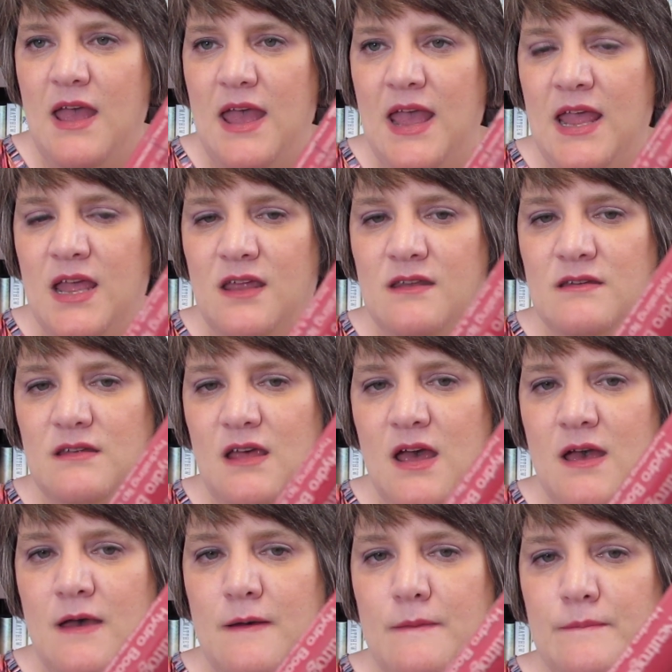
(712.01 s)
And
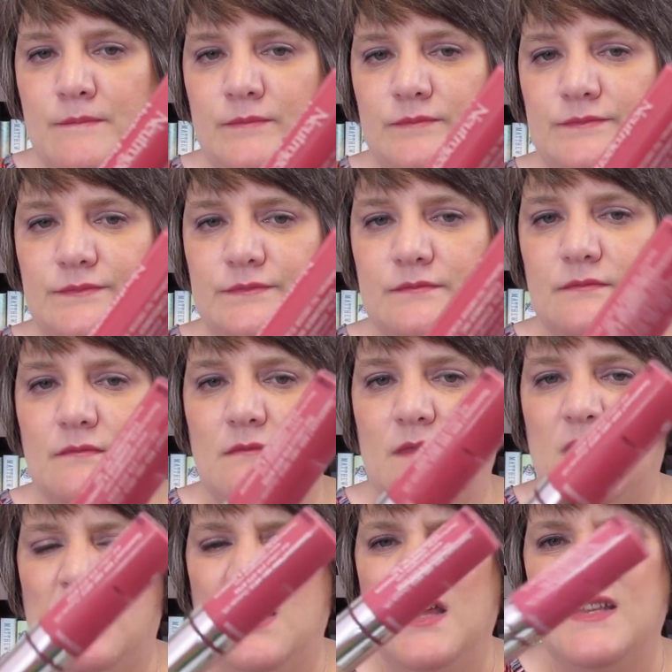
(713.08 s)

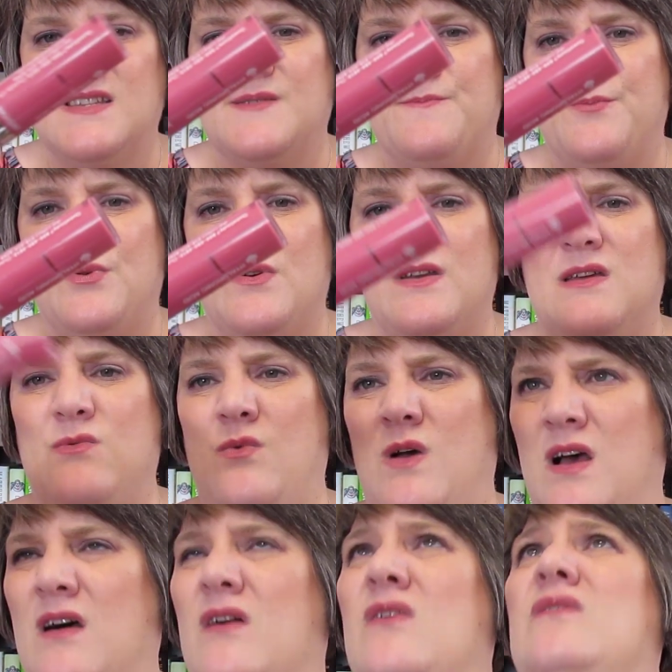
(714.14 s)
it's pretty
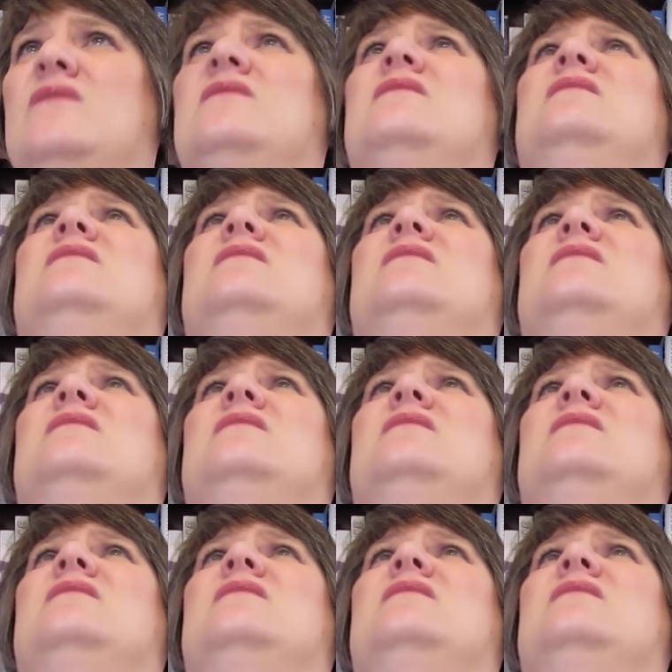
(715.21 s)
well